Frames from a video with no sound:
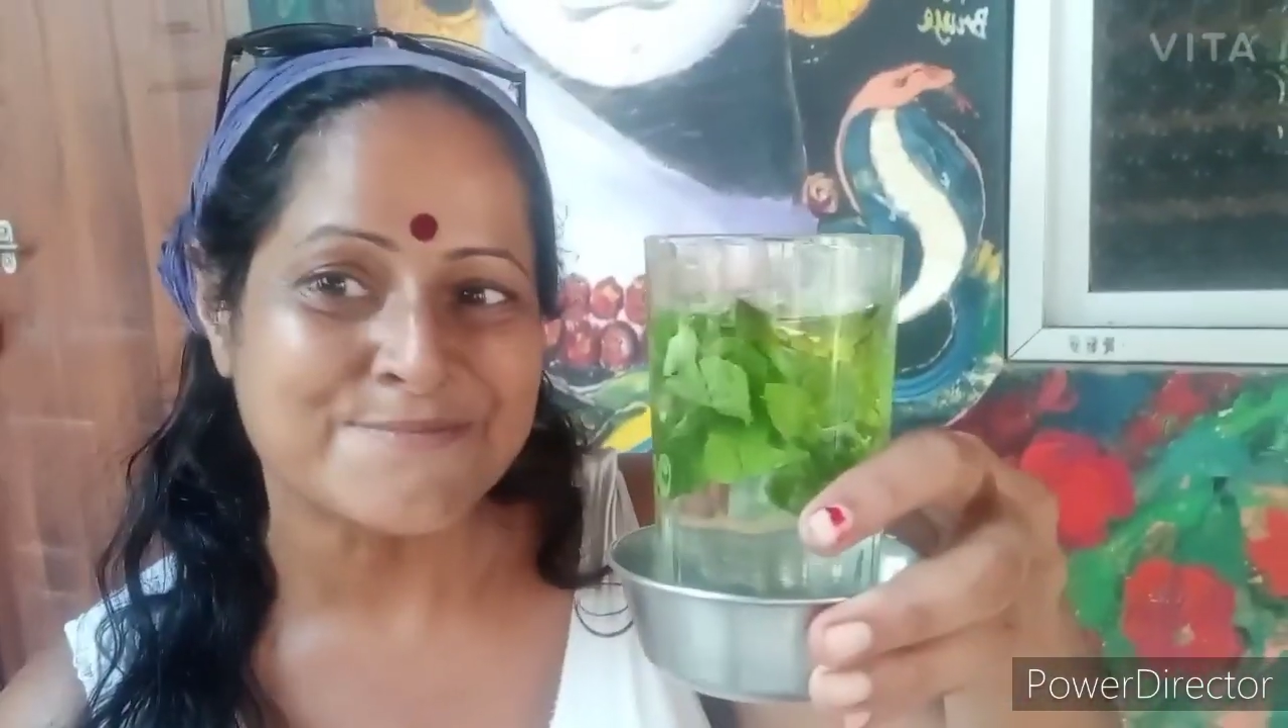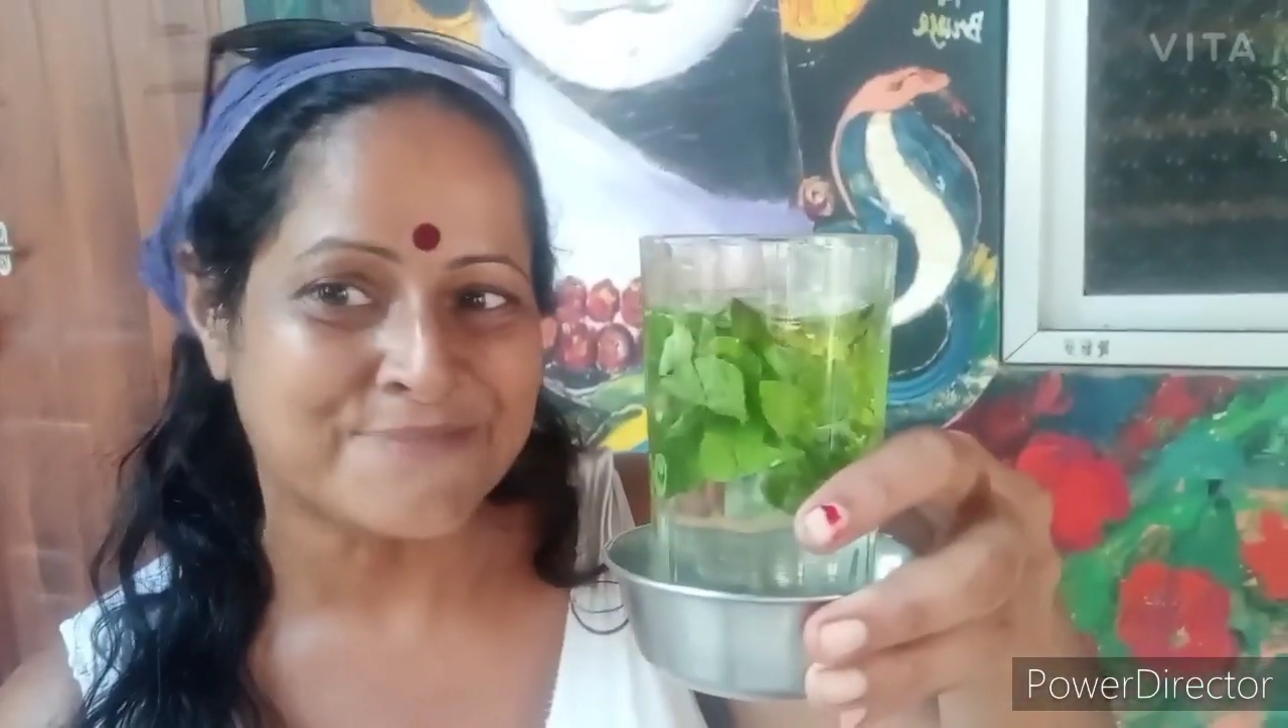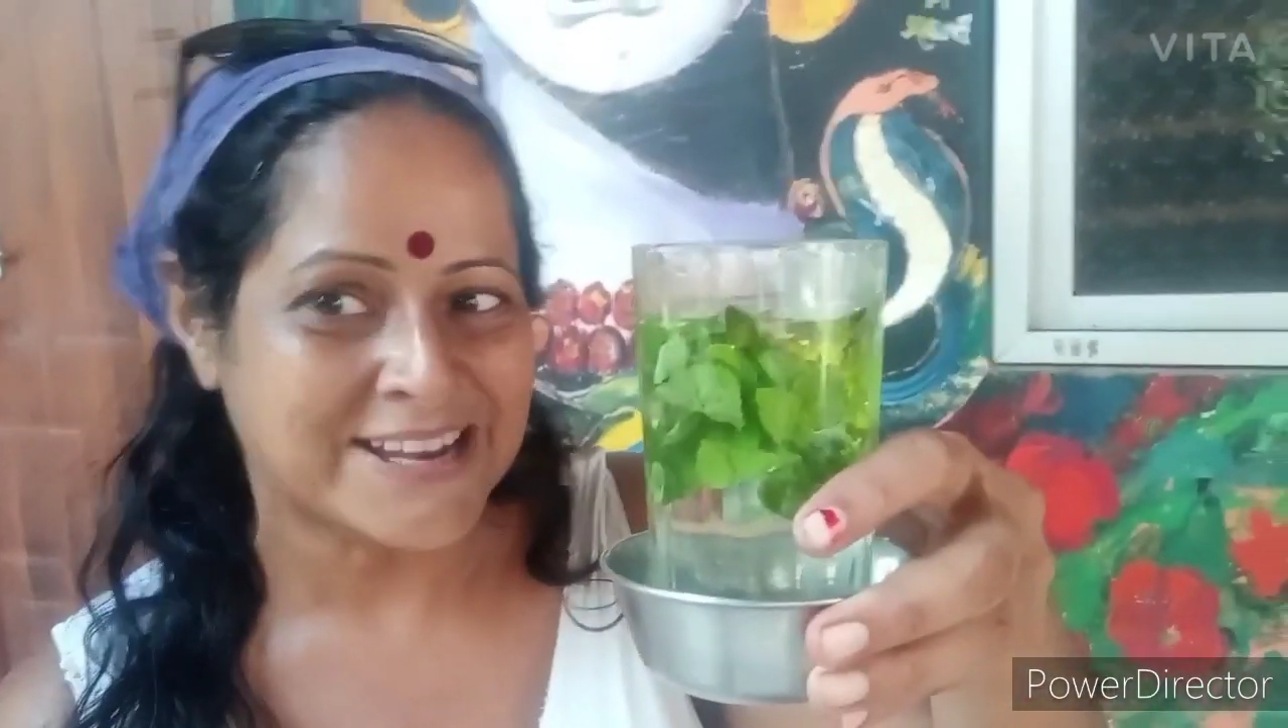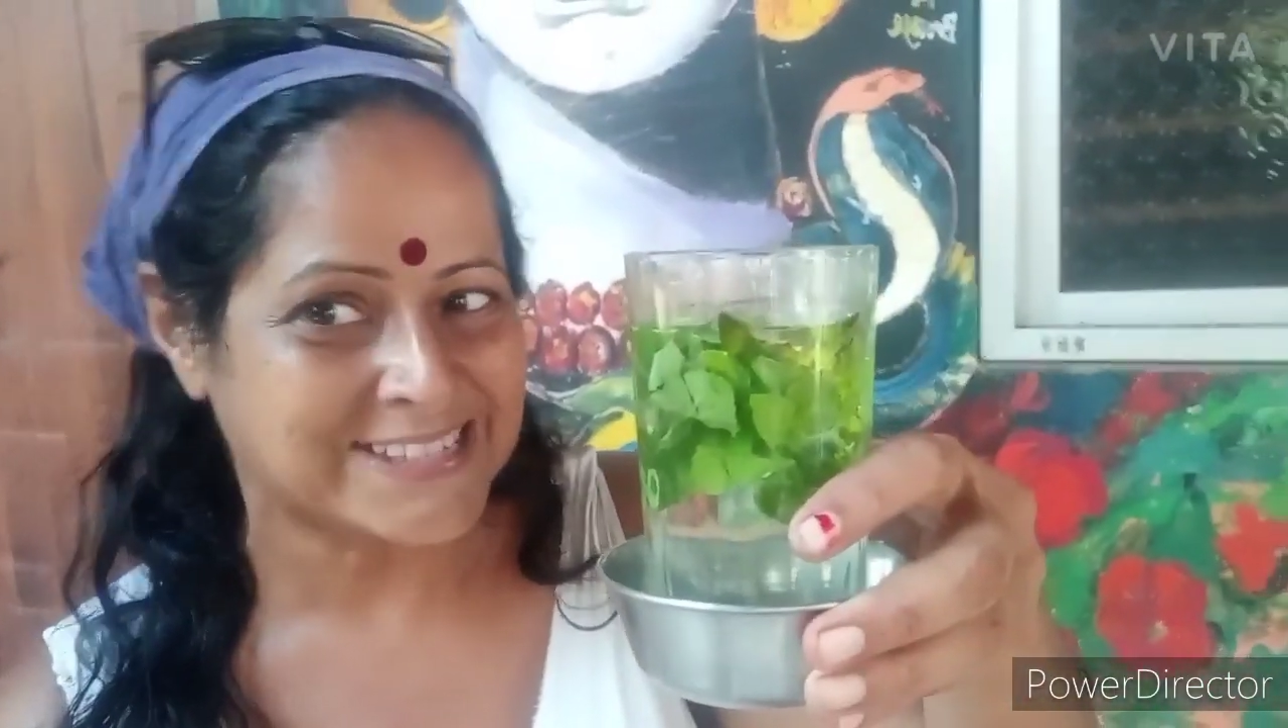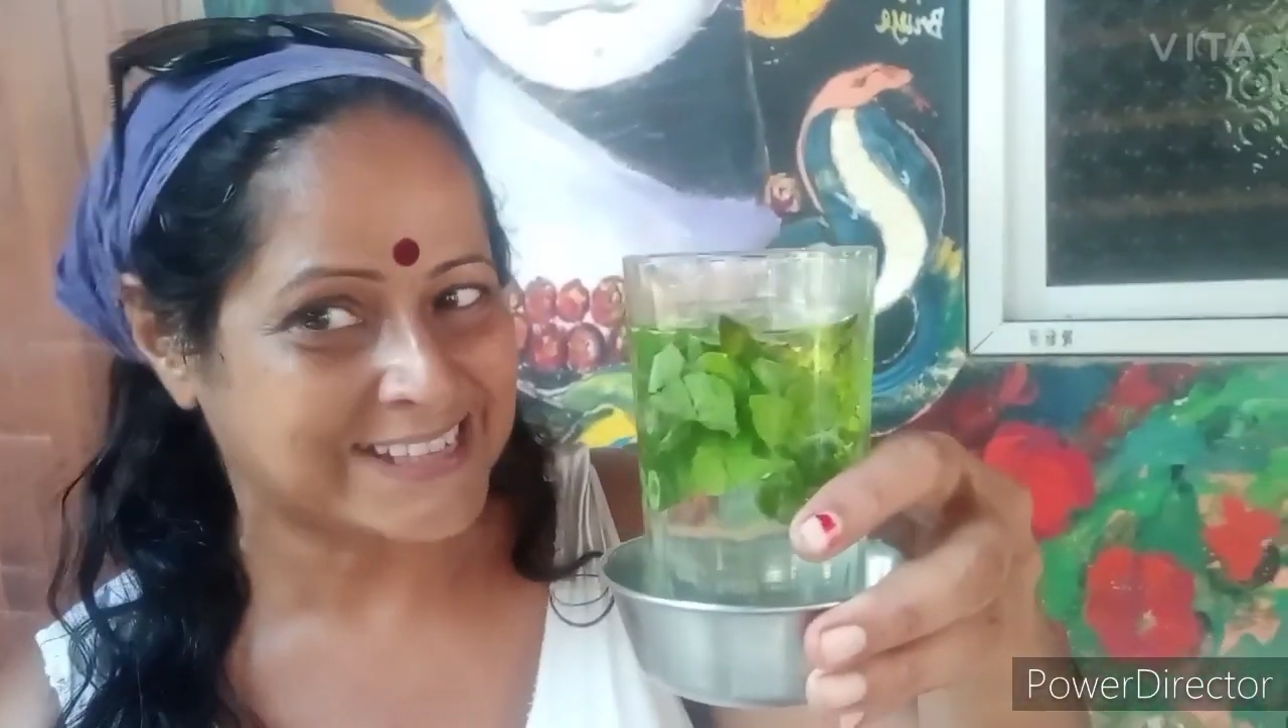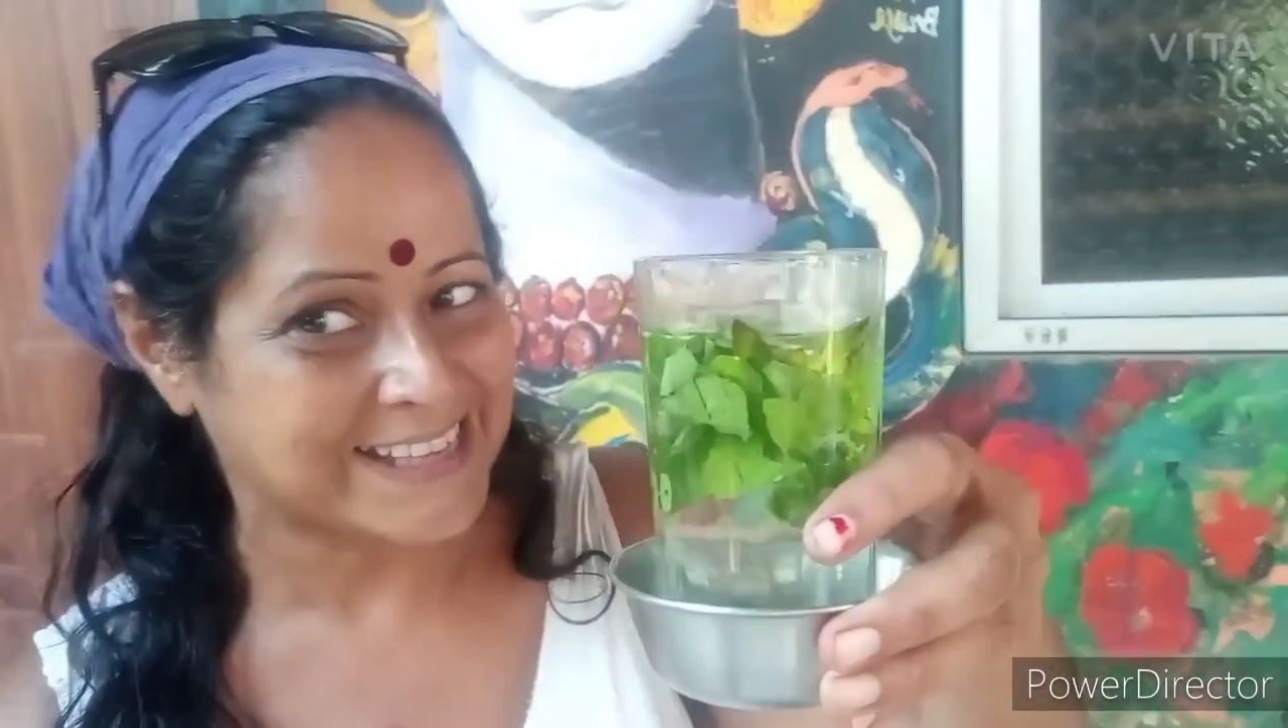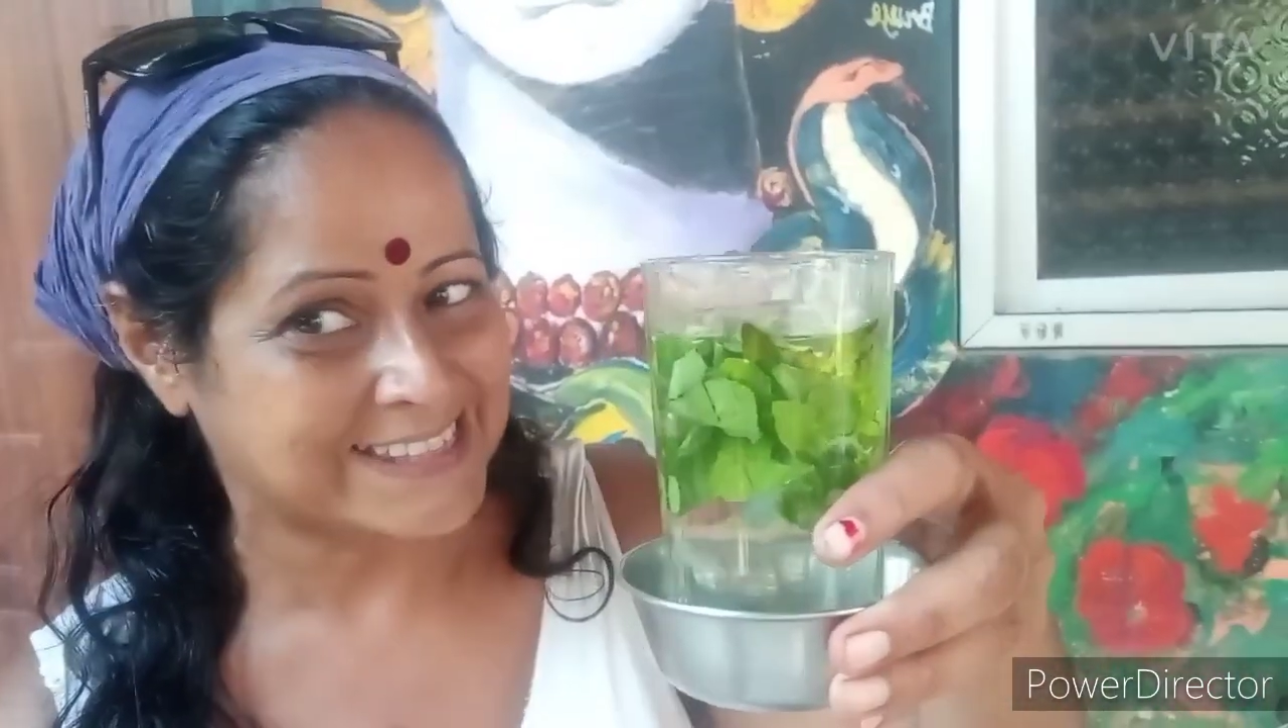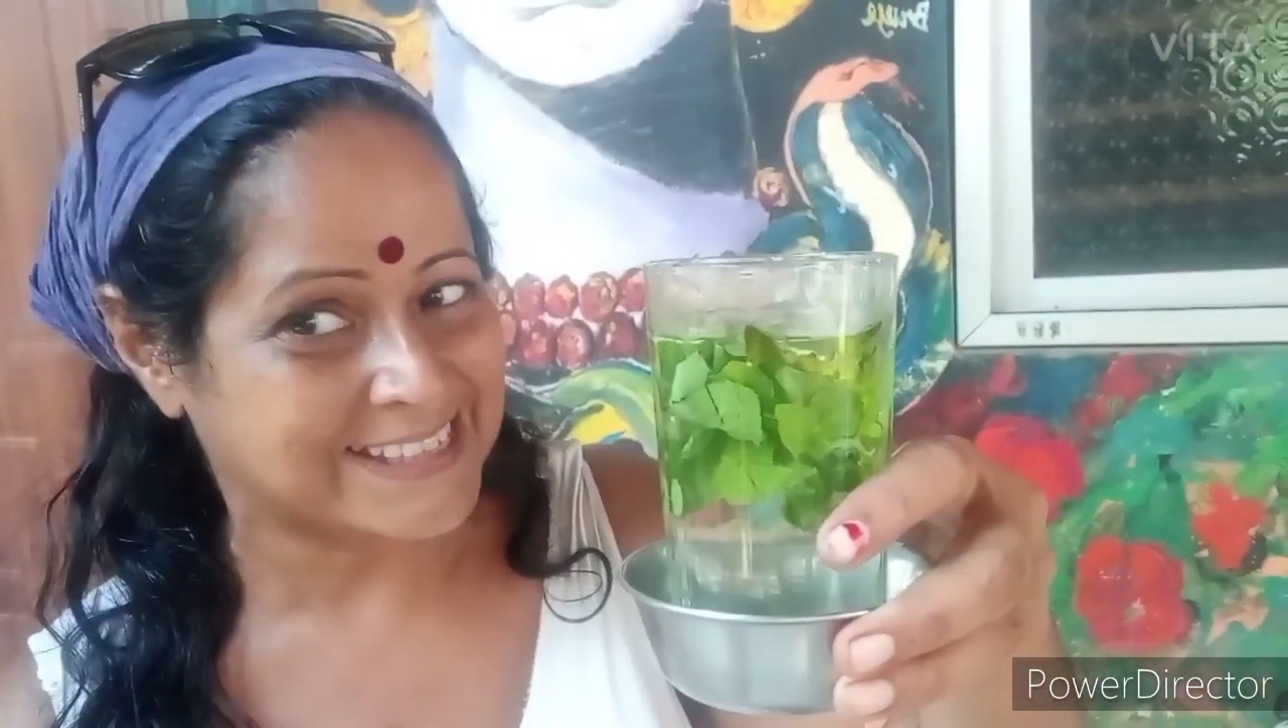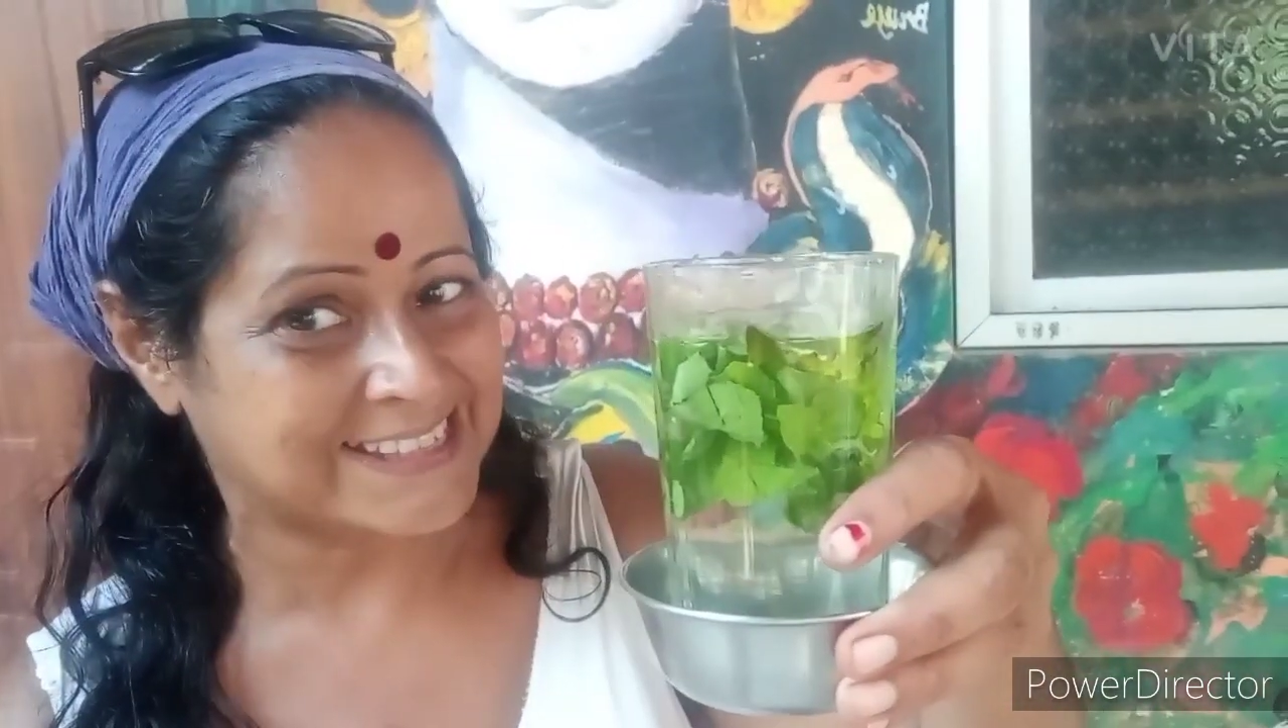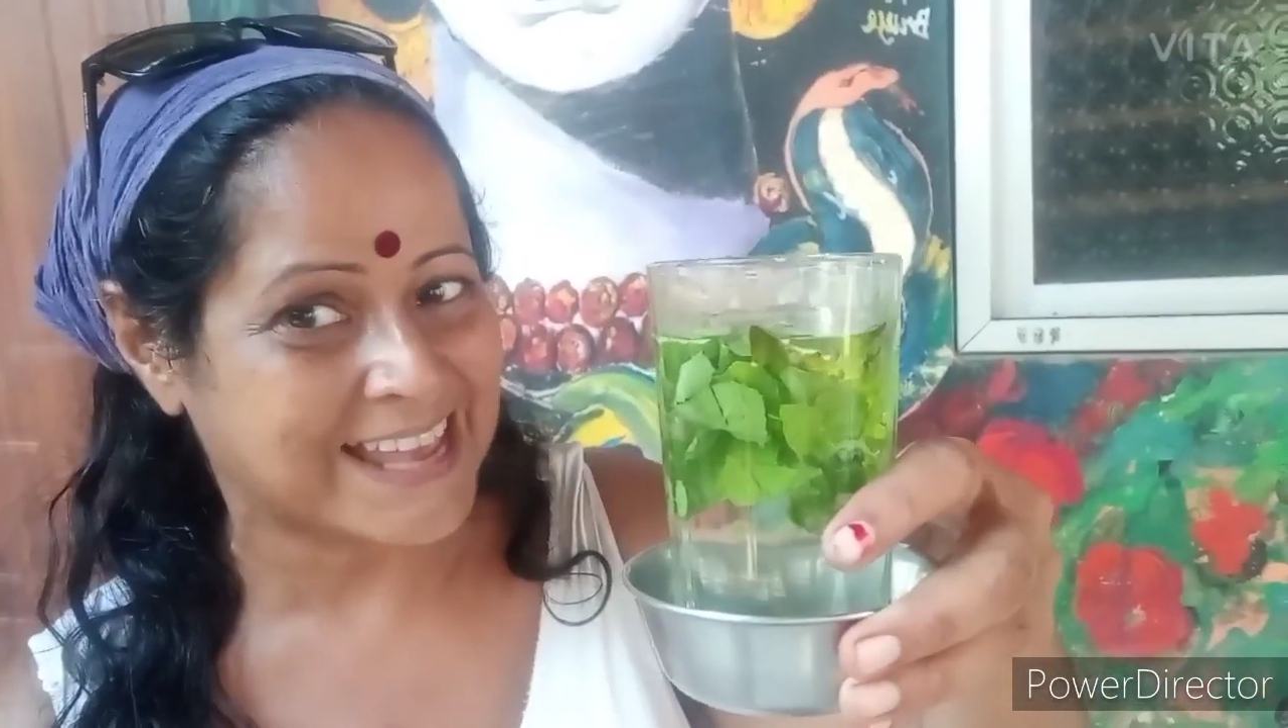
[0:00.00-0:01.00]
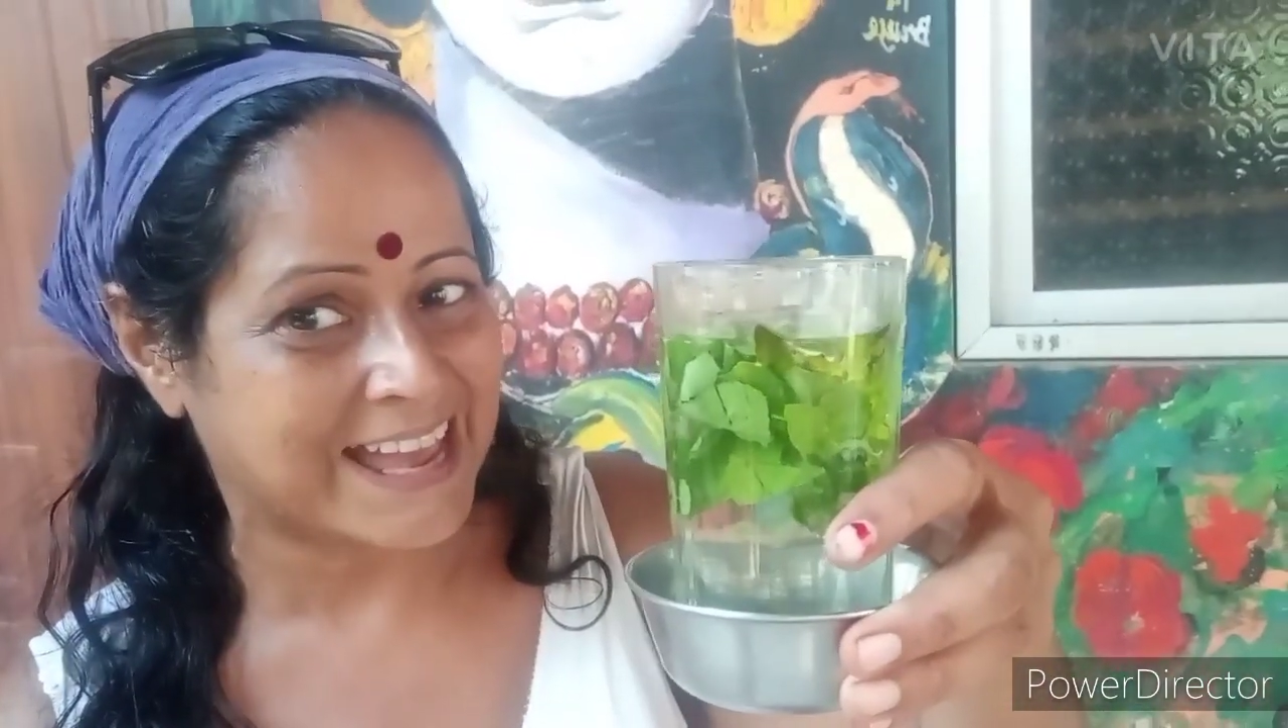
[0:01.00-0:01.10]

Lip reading: unprecedented